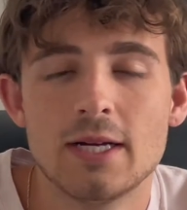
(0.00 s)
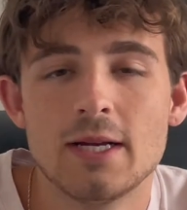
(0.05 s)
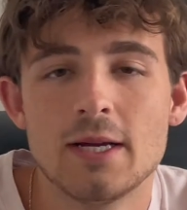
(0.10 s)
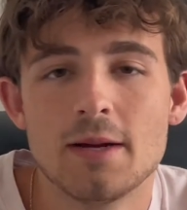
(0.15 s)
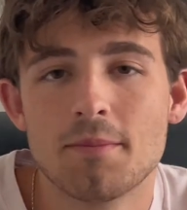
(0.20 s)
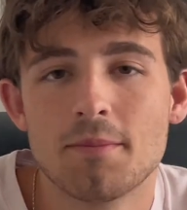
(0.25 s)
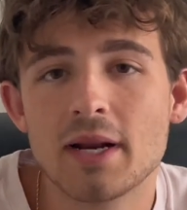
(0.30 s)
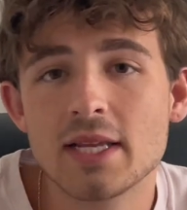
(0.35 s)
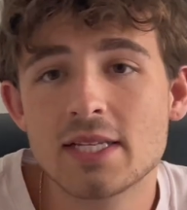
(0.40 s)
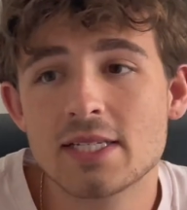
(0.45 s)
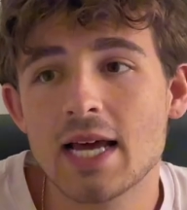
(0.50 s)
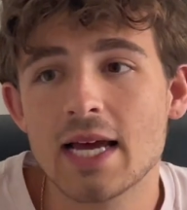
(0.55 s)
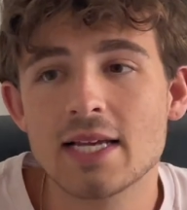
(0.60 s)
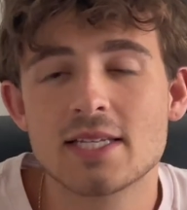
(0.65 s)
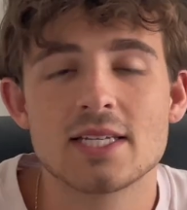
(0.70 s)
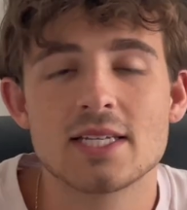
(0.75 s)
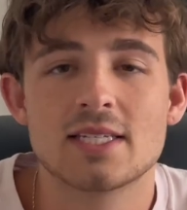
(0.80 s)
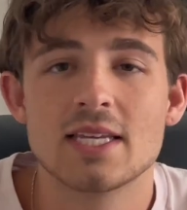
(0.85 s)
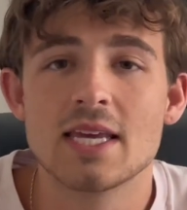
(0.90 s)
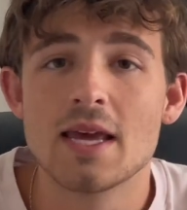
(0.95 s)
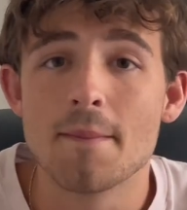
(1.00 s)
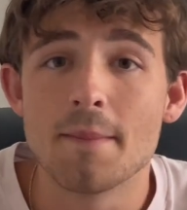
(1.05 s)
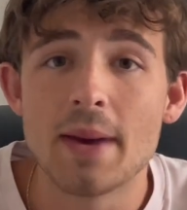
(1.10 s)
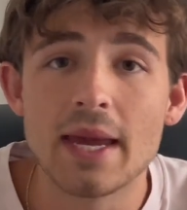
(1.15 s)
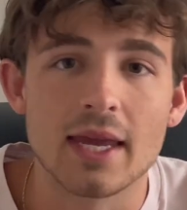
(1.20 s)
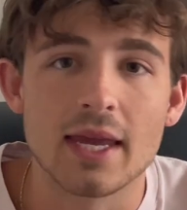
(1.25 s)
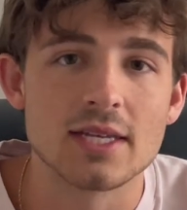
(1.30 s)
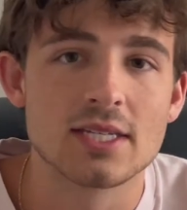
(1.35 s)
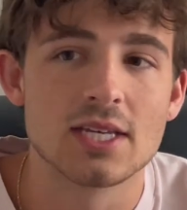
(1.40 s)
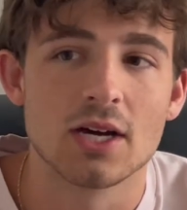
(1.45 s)
But it's nice to see him make
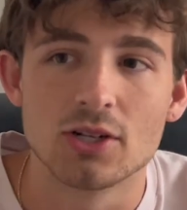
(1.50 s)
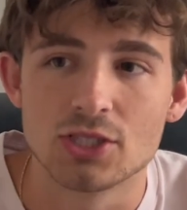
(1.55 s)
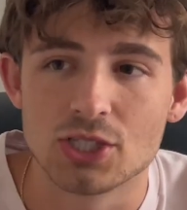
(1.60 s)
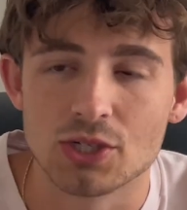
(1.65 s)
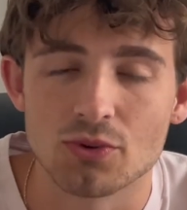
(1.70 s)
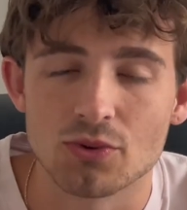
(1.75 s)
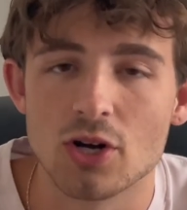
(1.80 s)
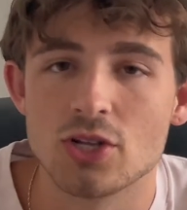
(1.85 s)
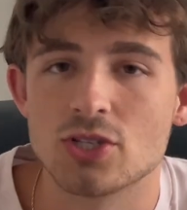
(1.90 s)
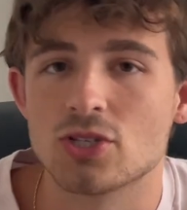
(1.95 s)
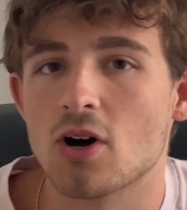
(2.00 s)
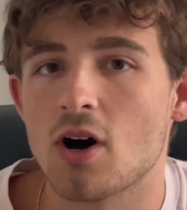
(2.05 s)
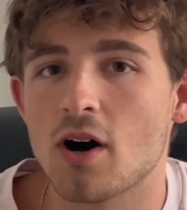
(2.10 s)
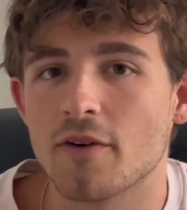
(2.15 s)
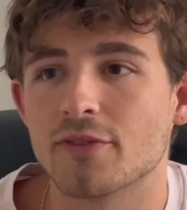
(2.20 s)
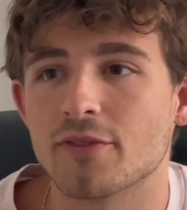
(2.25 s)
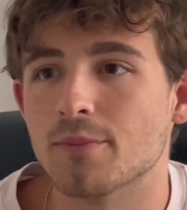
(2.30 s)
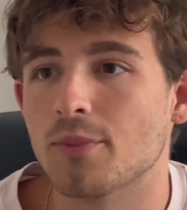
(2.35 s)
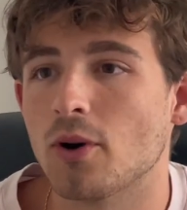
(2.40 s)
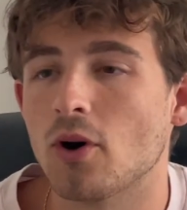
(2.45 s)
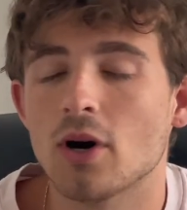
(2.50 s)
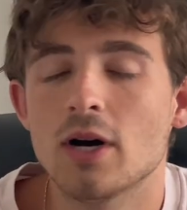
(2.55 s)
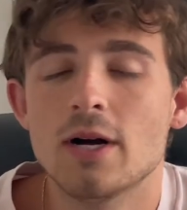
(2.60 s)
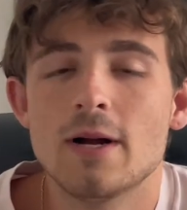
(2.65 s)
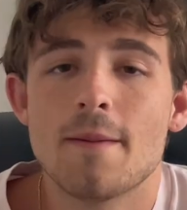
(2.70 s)
intelligent runs off the ball.